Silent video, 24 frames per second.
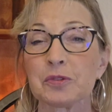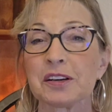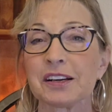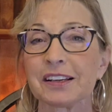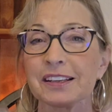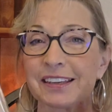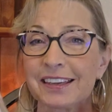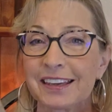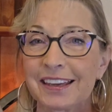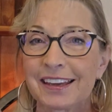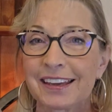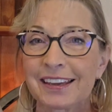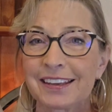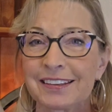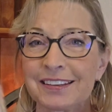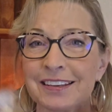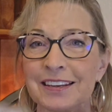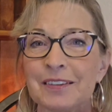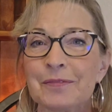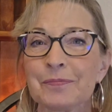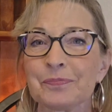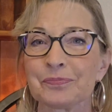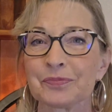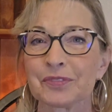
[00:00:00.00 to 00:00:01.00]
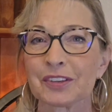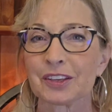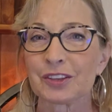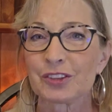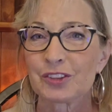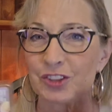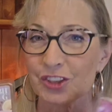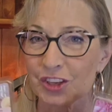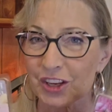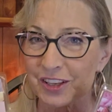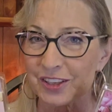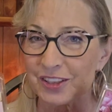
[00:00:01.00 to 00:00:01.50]
again
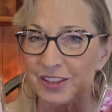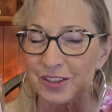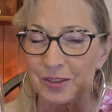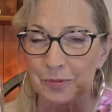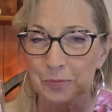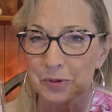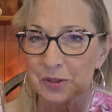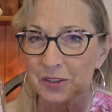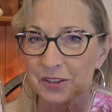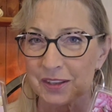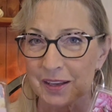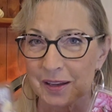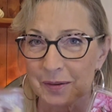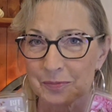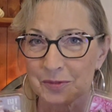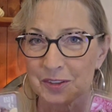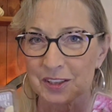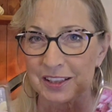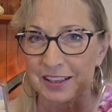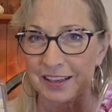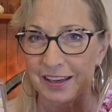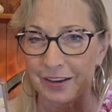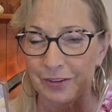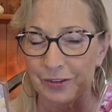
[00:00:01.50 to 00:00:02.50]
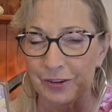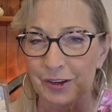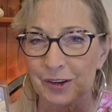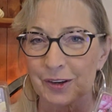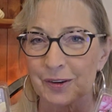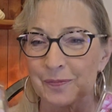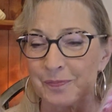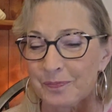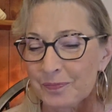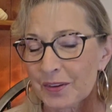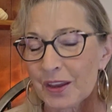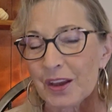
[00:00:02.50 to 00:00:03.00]
just to put them together.
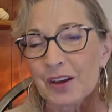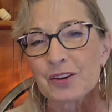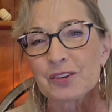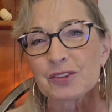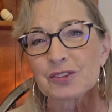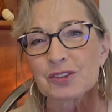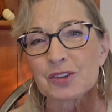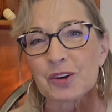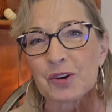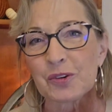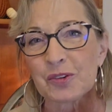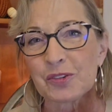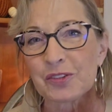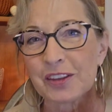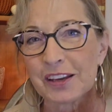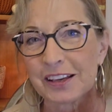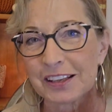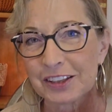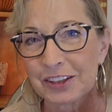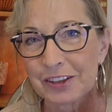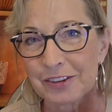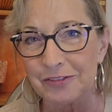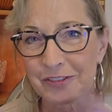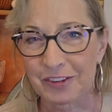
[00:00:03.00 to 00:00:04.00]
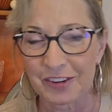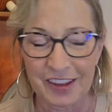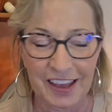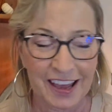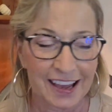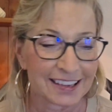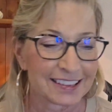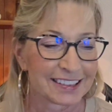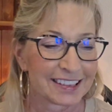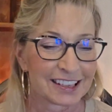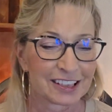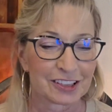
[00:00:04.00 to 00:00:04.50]
So thank you for
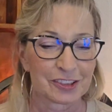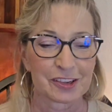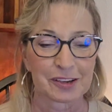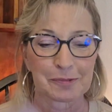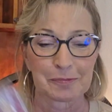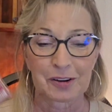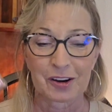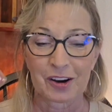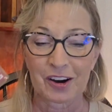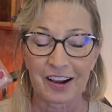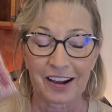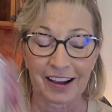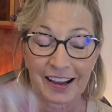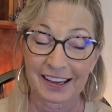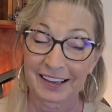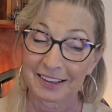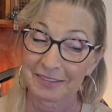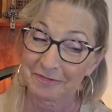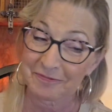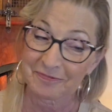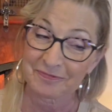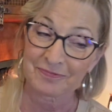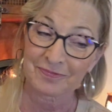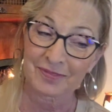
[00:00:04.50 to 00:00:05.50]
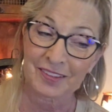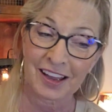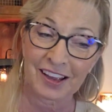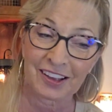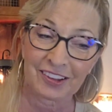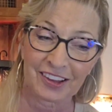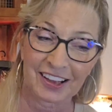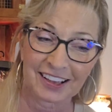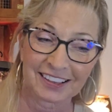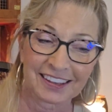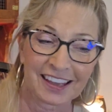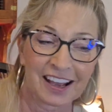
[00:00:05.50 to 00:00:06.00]
that, Daydreamer. I
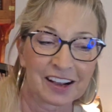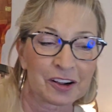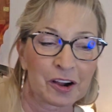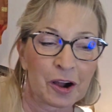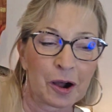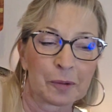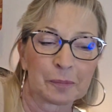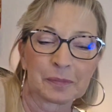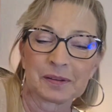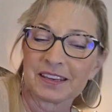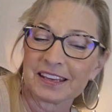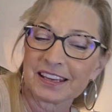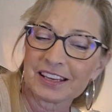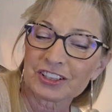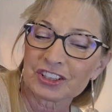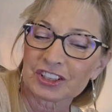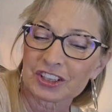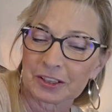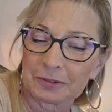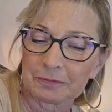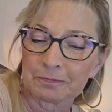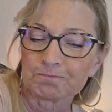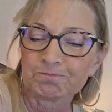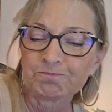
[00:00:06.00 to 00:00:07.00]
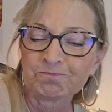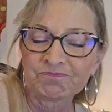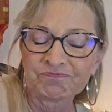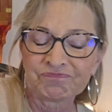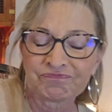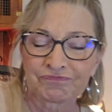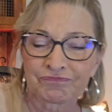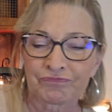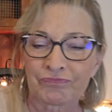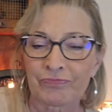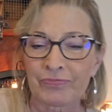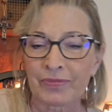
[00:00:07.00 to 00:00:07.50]
like that combination.
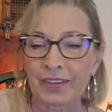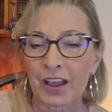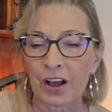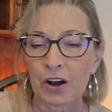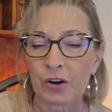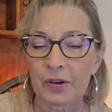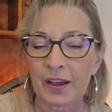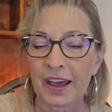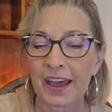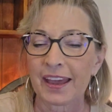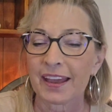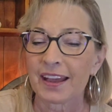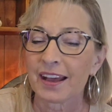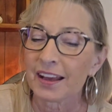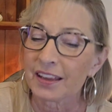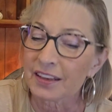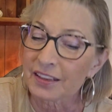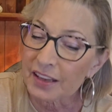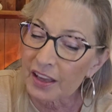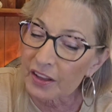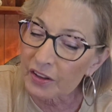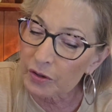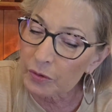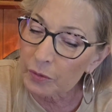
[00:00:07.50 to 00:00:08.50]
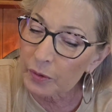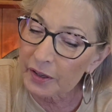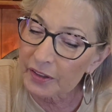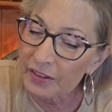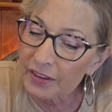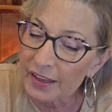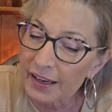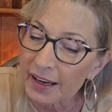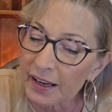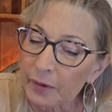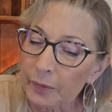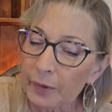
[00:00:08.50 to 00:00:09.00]
Okay, another one
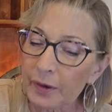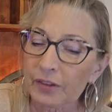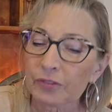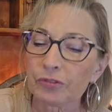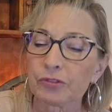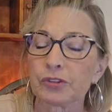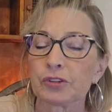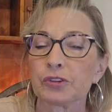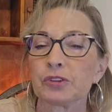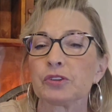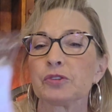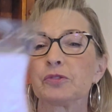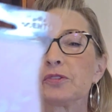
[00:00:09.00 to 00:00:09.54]
that I went through